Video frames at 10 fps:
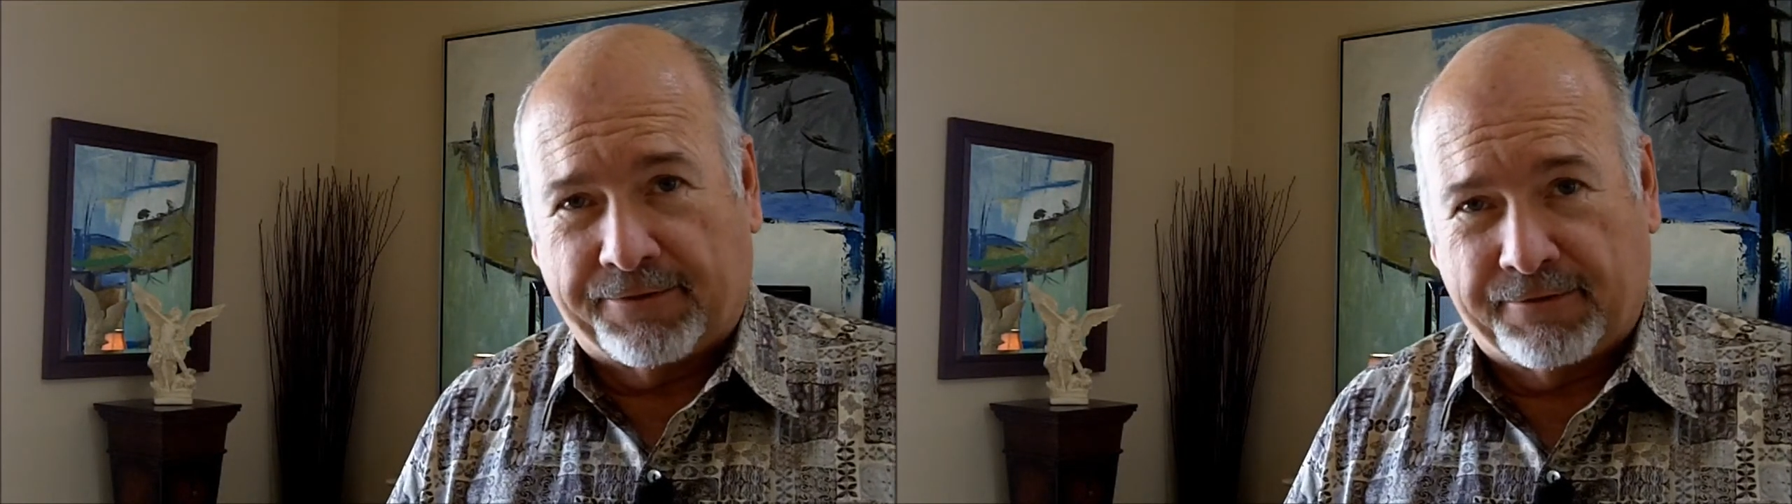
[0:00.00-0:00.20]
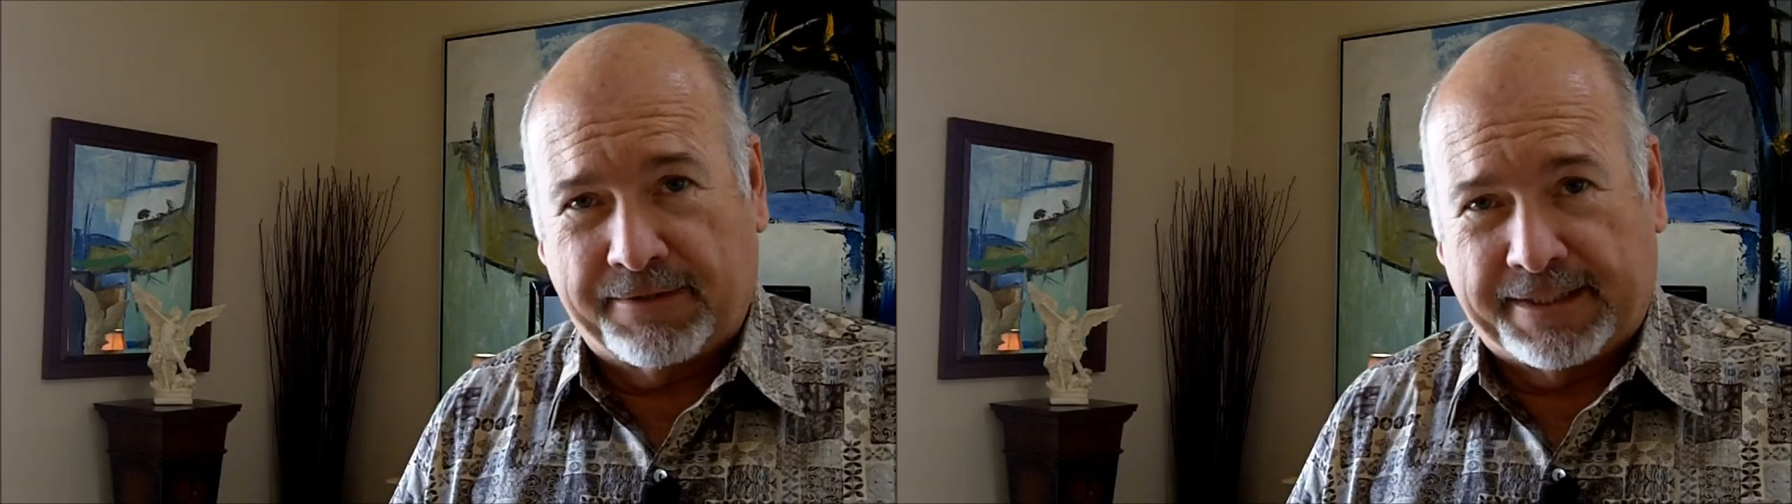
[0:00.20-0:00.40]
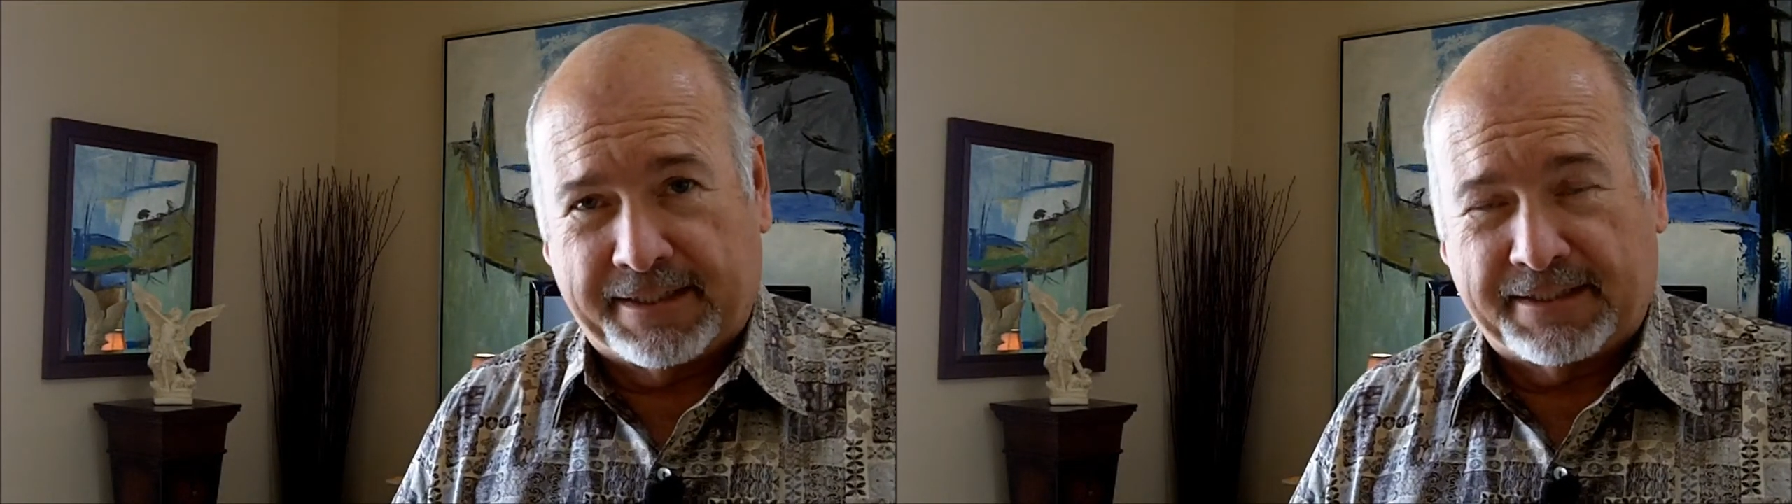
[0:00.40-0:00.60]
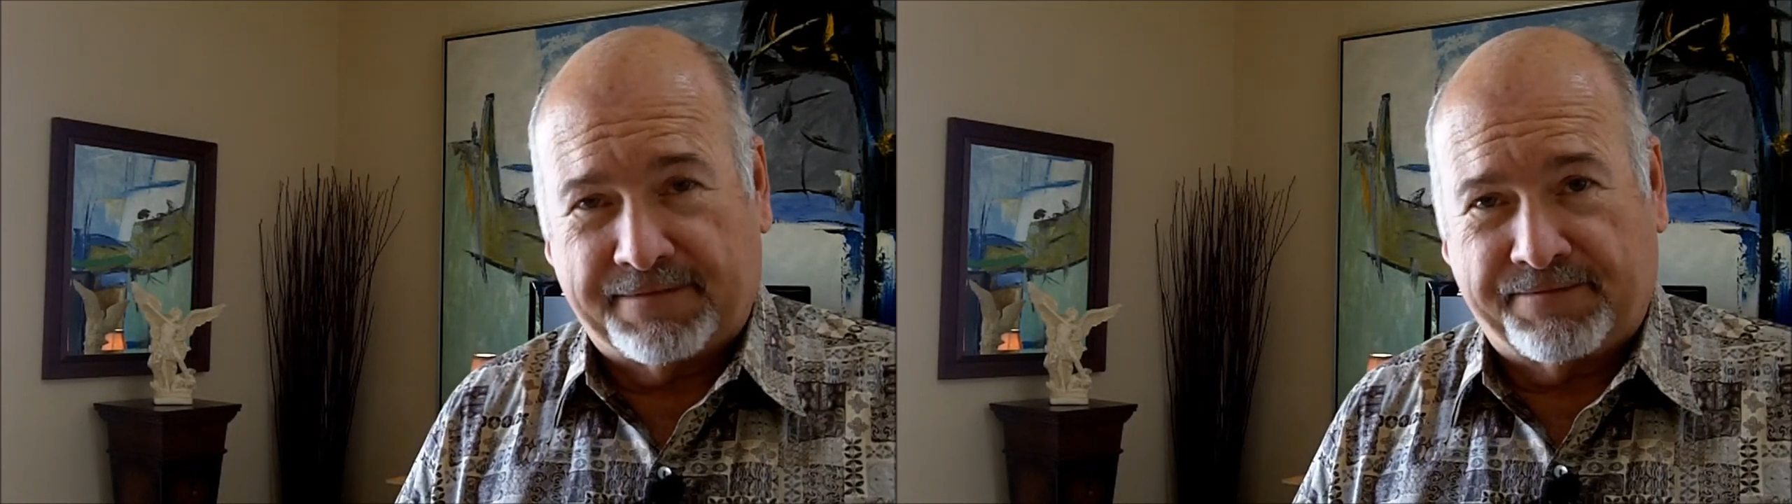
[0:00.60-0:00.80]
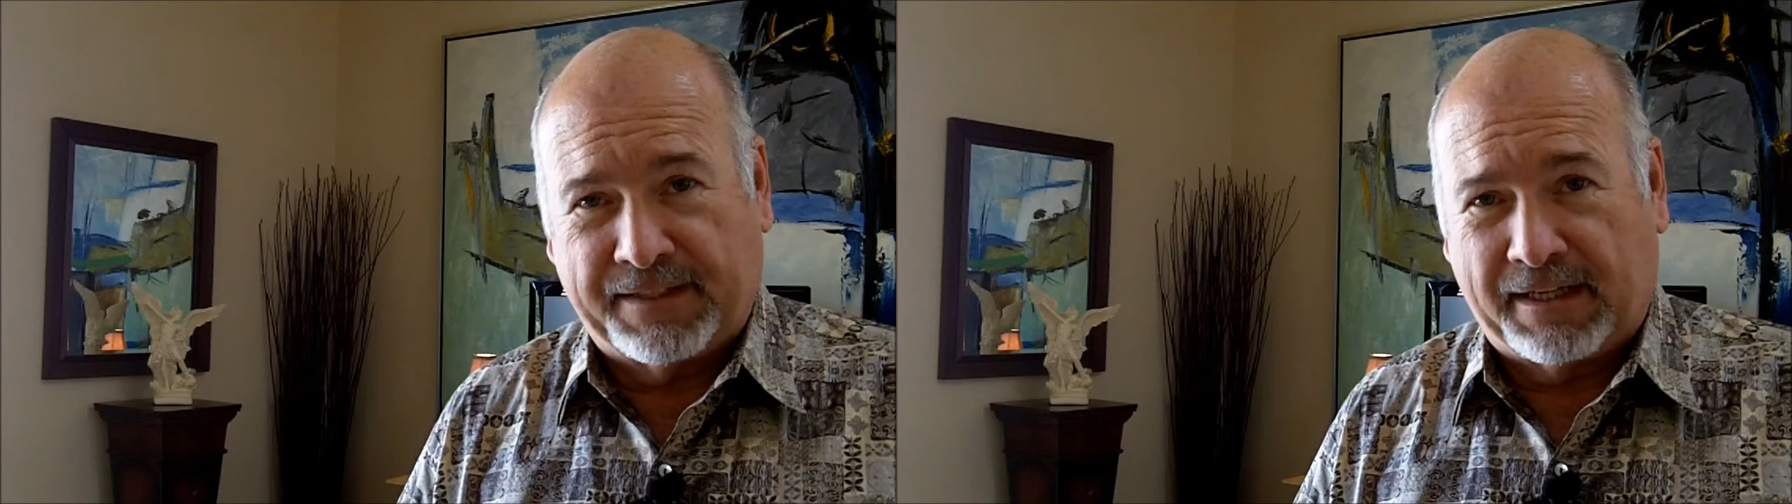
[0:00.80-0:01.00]
through this
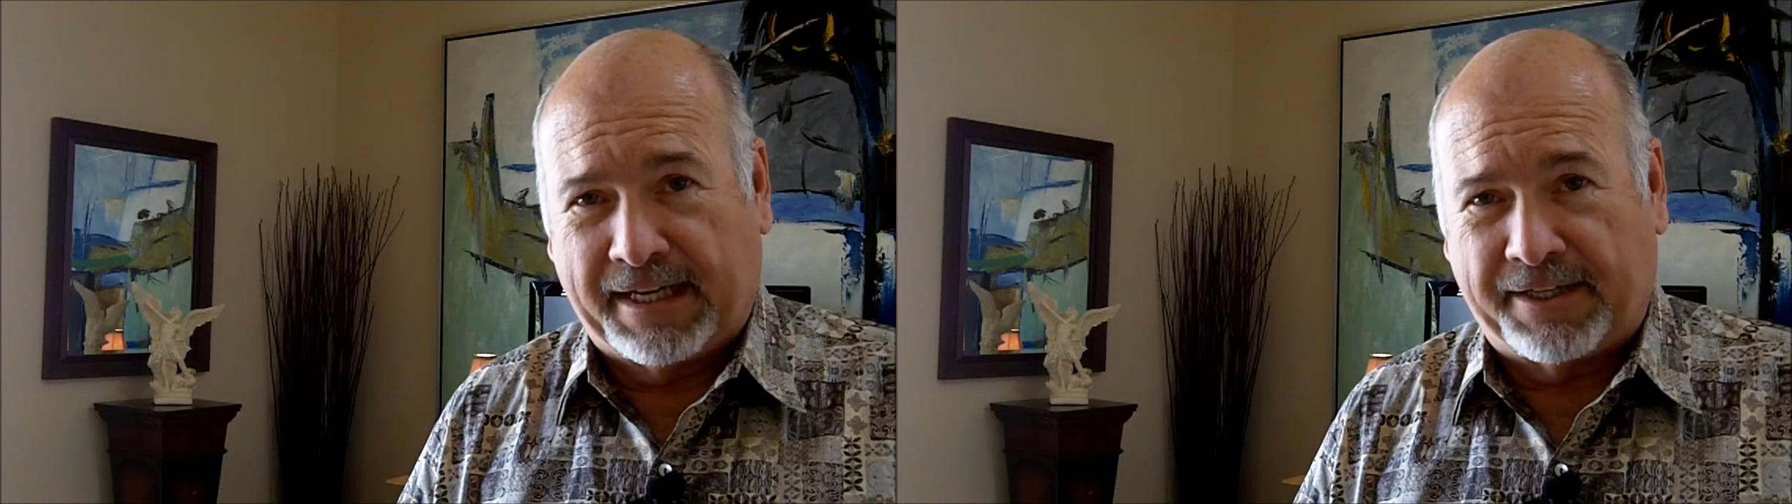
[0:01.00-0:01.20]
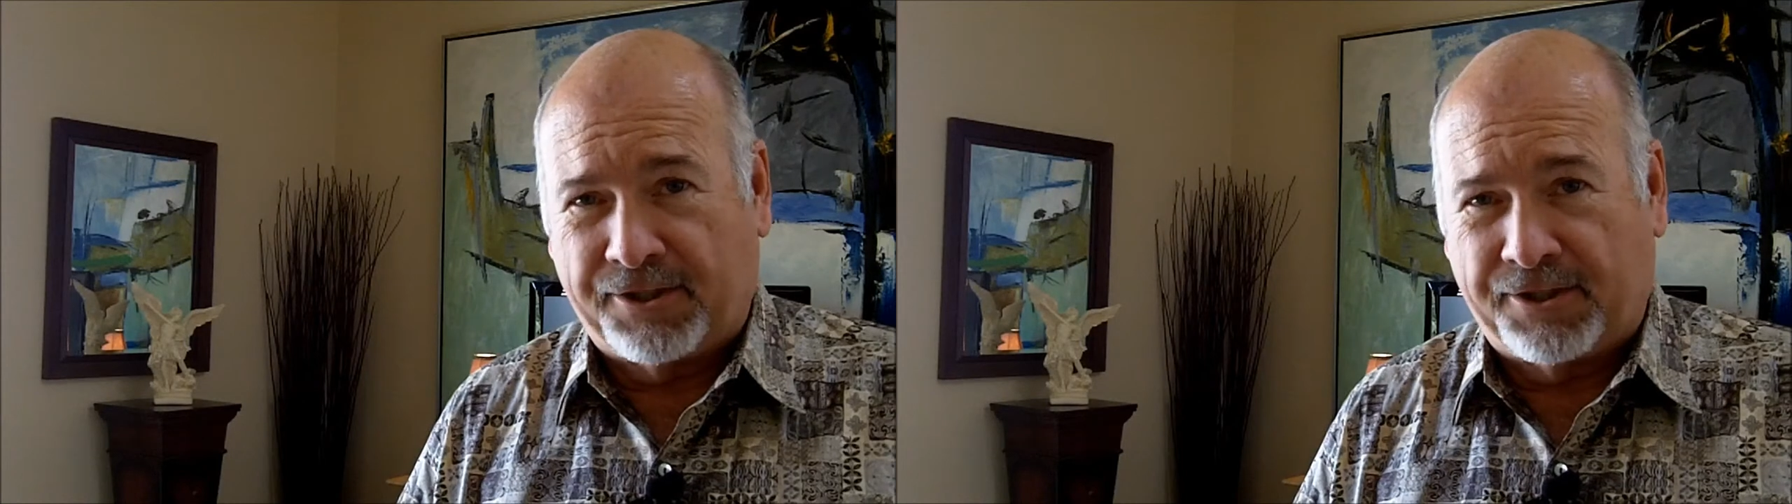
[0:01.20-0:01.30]
feel like